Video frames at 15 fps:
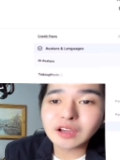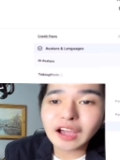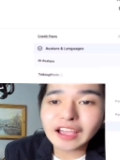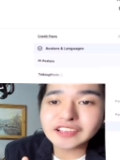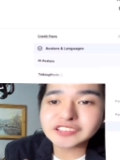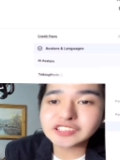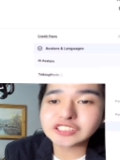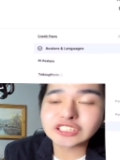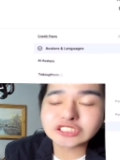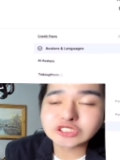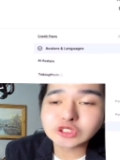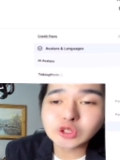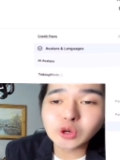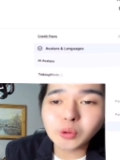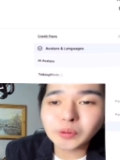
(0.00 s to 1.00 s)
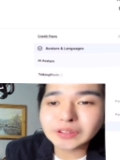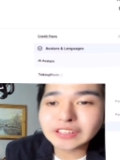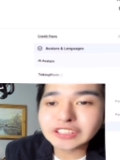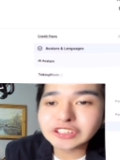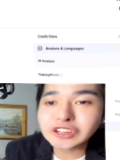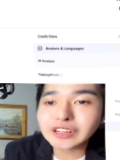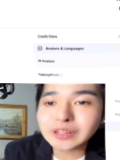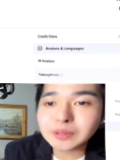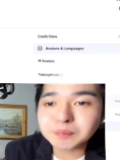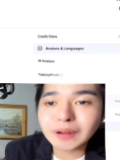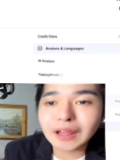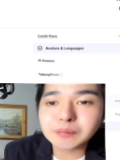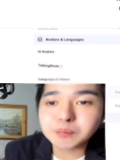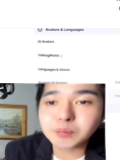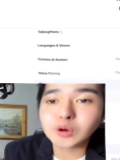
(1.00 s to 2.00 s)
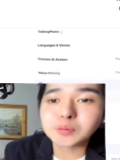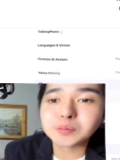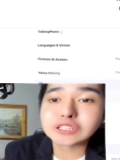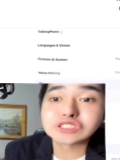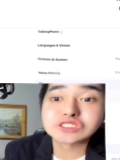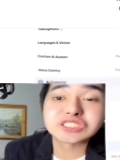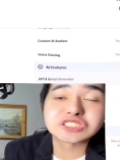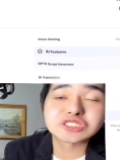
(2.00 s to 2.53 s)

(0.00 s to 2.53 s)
I suggest you go with the yearly plan pro because